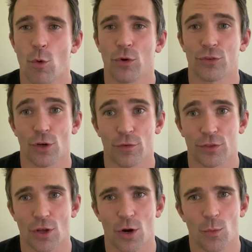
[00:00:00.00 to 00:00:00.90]
for
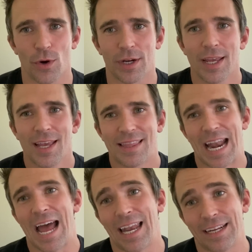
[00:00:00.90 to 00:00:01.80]
service dog work
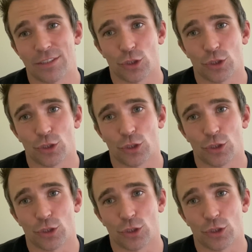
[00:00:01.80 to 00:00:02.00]
that I like to